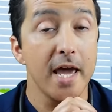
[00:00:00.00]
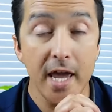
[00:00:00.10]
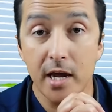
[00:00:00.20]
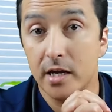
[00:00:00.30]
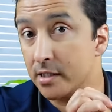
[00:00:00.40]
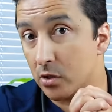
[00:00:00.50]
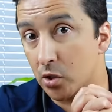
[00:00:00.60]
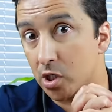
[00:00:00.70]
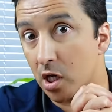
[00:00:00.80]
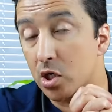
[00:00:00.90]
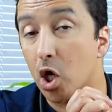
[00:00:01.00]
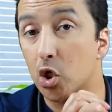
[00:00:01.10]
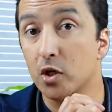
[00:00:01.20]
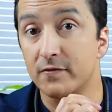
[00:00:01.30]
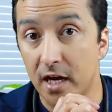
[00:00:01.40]
And as a result,
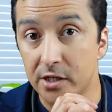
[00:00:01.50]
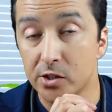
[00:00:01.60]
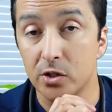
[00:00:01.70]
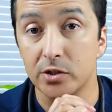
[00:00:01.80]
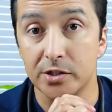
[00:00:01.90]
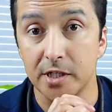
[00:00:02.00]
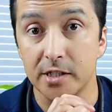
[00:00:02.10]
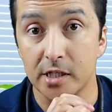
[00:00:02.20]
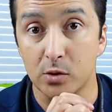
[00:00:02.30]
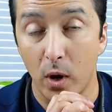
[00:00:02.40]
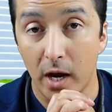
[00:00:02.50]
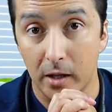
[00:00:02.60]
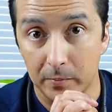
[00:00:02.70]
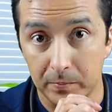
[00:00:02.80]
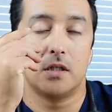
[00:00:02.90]
cardiovascular disease as
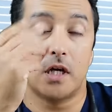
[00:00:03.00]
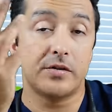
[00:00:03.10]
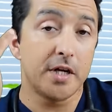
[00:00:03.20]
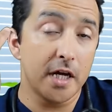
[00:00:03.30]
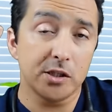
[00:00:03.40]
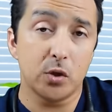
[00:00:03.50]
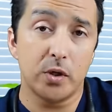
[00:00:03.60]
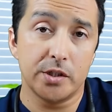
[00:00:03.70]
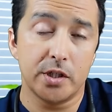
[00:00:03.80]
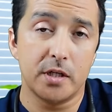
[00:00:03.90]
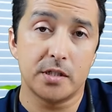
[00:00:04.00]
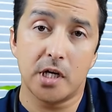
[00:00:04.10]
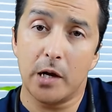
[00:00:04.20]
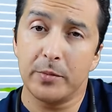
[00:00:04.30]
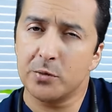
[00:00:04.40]
well. Now the next question is
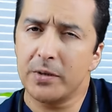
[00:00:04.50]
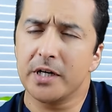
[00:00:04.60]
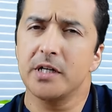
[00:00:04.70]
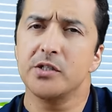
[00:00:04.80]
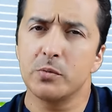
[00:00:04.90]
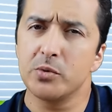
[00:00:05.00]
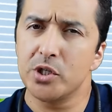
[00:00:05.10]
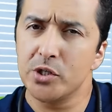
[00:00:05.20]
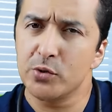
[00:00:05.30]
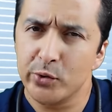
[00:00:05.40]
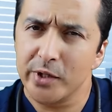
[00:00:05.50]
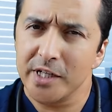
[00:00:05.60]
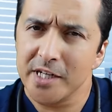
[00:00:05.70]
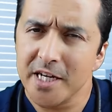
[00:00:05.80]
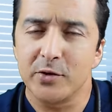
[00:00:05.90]
how much magnesium do you
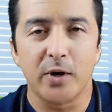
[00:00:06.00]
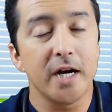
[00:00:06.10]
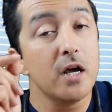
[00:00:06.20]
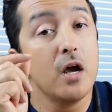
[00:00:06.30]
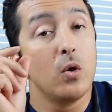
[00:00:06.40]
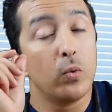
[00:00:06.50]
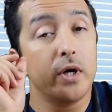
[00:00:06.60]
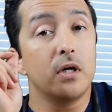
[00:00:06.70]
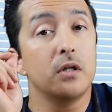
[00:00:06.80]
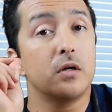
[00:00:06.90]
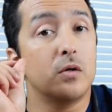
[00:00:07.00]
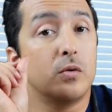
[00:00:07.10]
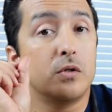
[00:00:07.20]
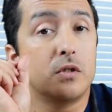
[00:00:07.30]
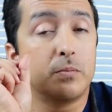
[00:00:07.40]
really need, right? Well,
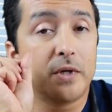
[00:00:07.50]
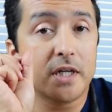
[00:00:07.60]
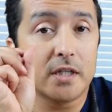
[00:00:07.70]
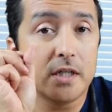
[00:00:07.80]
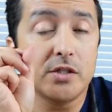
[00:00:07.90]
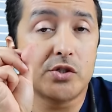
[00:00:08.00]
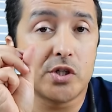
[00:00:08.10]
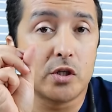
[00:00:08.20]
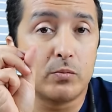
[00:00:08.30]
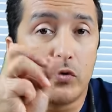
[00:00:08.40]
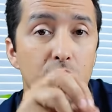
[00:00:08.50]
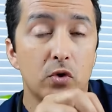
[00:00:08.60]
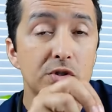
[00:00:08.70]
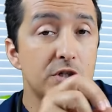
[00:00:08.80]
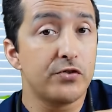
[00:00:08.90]
the magnesium, of
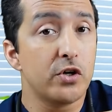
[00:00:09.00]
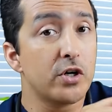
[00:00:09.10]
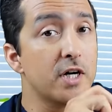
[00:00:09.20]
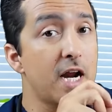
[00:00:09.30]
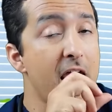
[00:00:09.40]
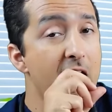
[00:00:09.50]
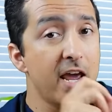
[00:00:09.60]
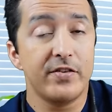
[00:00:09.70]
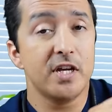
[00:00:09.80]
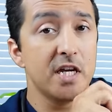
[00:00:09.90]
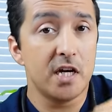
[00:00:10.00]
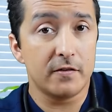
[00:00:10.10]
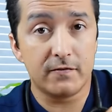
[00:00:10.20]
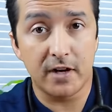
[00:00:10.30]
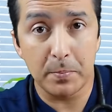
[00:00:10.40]
course, if you're having
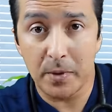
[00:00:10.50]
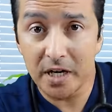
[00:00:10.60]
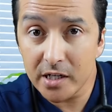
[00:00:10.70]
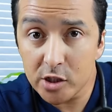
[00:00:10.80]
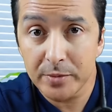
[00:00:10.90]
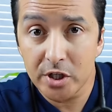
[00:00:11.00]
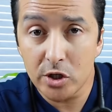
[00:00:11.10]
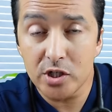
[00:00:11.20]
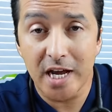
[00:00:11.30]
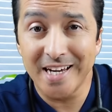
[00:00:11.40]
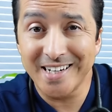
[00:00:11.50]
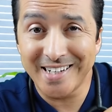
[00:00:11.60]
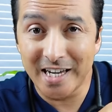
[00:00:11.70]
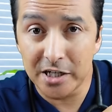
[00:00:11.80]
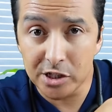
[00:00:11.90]
enough magnesium in your
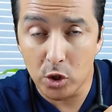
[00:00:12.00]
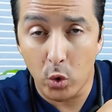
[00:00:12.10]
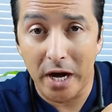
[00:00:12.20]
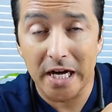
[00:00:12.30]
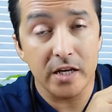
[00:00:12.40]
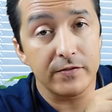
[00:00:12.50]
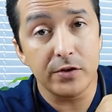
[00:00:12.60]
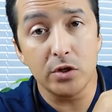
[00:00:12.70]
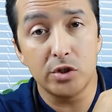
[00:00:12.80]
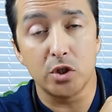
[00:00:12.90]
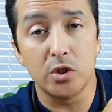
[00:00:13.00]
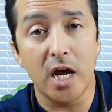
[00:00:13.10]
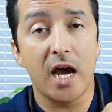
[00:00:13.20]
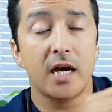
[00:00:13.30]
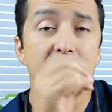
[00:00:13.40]
diet, that is great. If you do
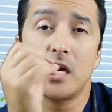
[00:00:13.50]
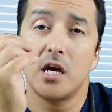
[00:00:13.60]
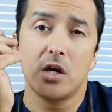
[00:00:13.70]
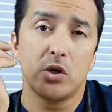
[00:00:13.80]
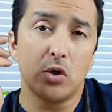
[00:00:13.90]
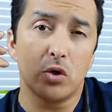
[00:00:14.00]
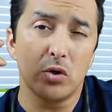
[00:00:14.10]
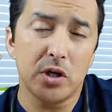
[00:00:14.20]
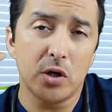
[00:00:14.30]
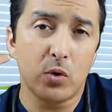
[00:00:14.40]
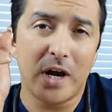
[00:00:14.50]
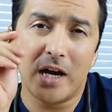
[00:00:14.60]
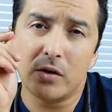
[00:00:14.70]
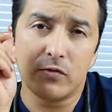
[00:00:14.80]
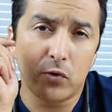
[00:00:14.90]
not, you're looking
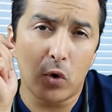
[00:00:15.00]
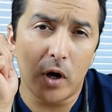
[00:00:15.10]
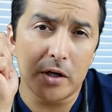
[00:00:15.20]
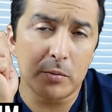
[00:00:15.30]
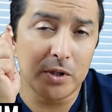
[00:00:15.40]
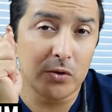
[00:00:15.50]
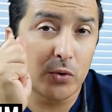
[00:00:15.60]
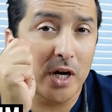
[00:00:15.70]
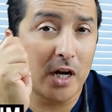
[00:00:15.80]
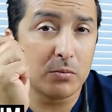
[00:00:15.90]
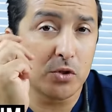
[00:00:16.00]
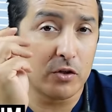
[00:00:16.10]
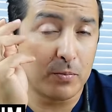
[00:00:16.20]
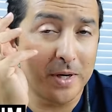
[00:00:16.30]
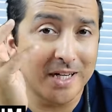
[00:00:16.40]
around 400 milligrams
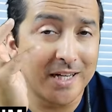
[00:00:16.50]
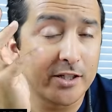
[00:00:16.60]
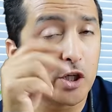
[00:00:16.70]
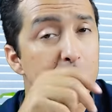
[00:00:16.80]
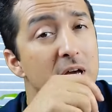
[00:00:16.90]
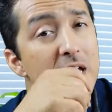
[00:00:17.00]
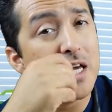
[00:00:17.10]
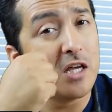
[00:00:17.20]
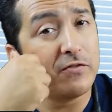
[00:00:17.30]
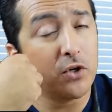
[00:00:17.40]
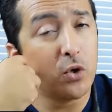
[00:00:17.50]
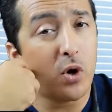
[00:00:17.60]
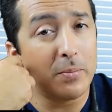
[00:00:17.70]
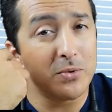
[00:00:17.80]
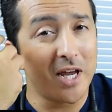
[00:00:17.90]
of magnesium. If you go
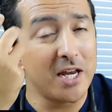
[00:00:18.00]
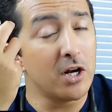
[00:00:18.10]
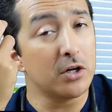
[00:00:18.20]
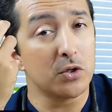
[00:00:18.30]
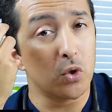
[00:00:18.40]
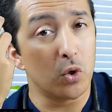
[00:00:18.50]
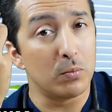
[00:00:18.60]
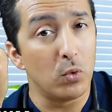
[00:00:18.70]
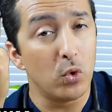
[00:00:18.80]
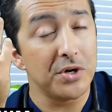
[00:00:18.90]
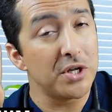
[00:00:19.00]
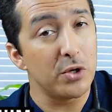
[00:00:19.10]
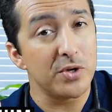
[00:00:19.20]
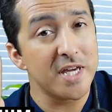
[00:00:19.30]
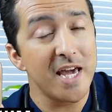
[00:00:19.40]
up to 800 or more,
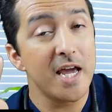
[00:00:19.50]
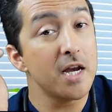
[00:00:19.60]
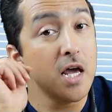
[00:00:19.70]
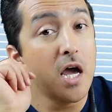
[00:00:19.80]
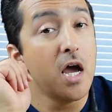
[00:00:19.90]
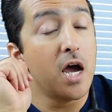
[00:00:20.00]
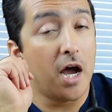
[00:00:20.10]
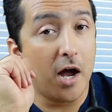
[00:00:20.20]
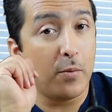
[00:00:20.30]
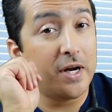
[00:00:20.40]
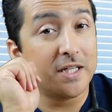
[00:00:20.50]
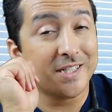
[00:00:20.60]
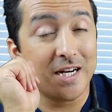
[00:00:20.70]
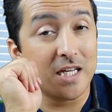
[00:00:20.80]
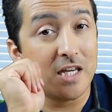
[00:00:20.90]
you can, uh, but it's
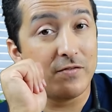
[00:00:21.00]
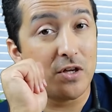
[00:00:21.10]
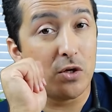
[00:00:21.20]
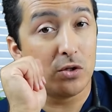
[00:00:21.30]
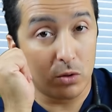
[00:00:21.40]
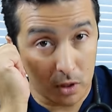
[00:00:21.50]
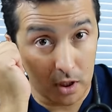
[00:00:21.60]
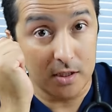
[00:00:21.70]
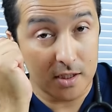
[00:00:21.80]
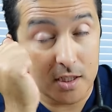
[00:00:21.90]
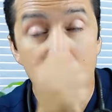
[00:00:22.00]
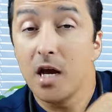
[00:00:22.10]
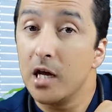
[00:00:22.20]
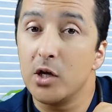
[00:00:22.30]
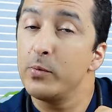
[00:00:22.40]
gonna give you the runs.
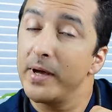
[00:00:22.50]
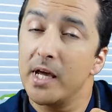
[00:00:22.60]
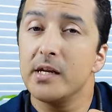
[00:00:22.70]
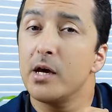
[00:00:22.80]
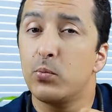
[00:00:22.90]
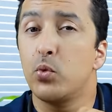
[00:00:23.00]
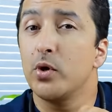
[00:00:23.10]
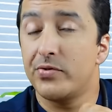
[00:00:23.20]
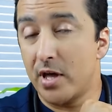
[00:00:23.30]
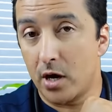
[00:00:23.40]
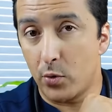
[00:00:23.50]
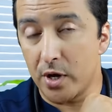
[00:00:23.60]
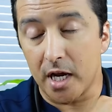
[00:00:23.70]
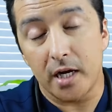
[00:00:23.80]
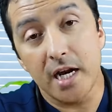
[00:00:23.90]
You may end up with diarrhea.